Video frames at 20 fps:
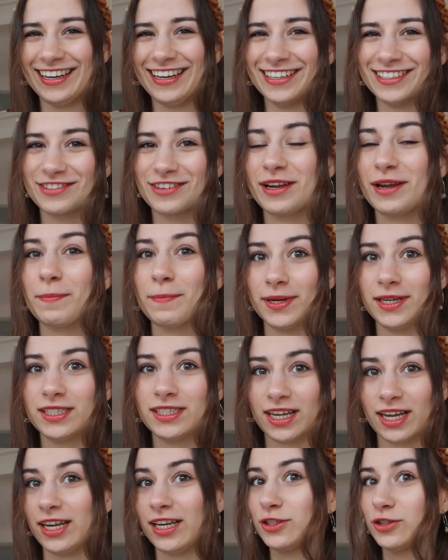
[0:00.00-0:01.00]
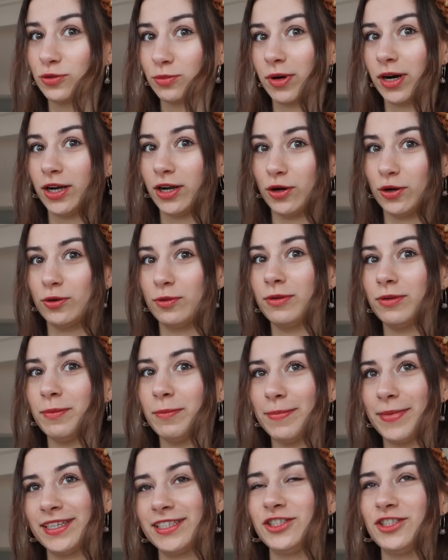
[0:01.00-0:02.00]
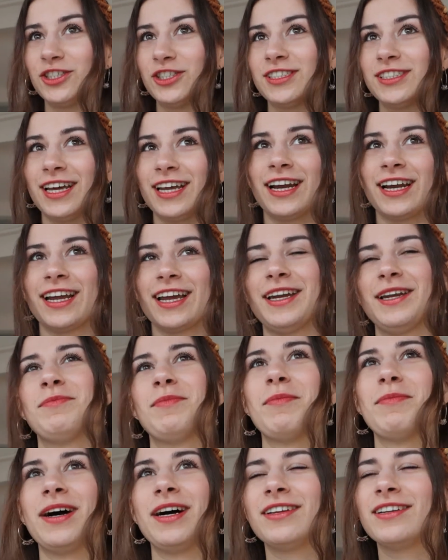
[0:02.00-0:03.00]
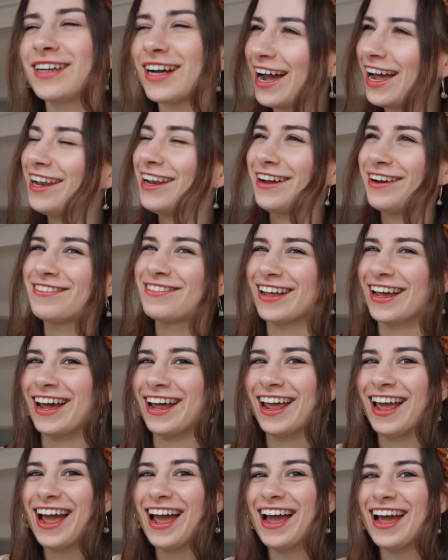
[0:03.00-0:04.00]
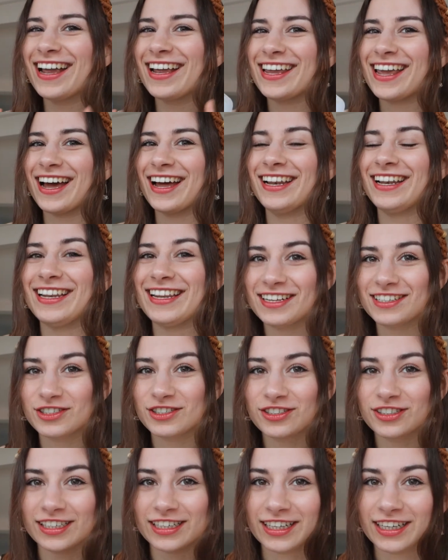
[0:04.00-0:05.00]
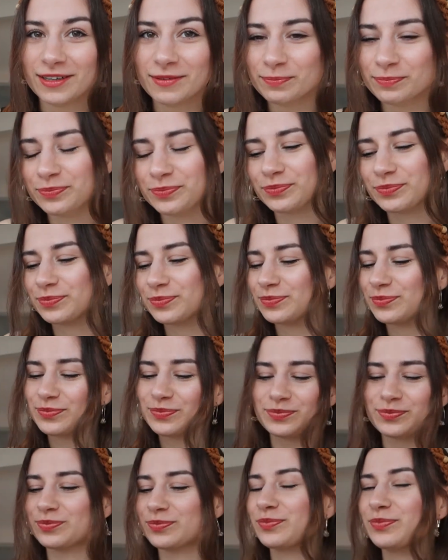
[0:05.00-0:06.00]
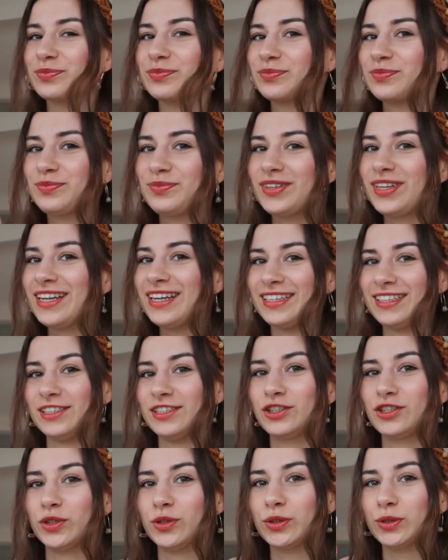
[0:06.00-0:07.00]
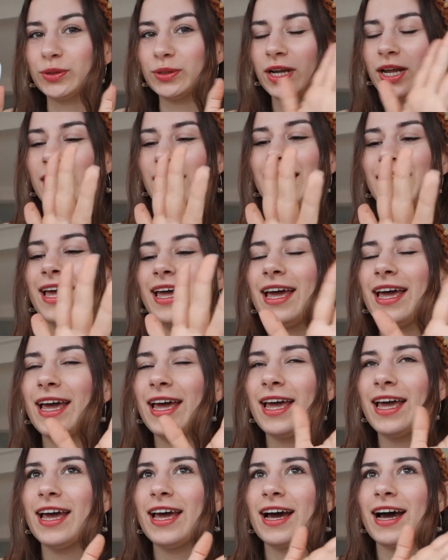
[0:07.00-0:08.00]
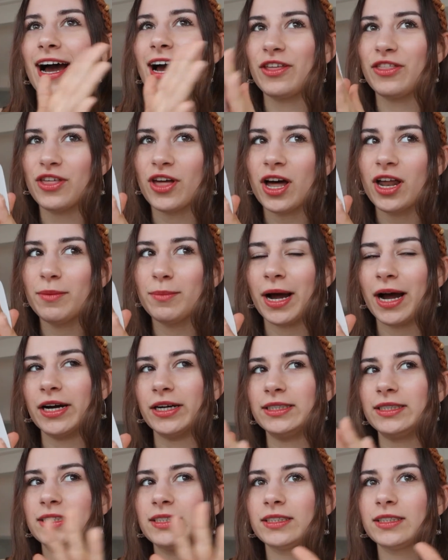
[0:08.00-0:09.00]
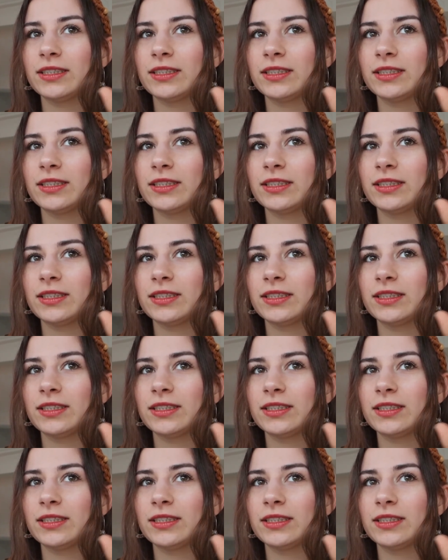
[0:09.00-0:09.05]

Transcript: literally me saying to my own messages that I get in my mind. I love that. Yeah, literally. This is so cool. I thought about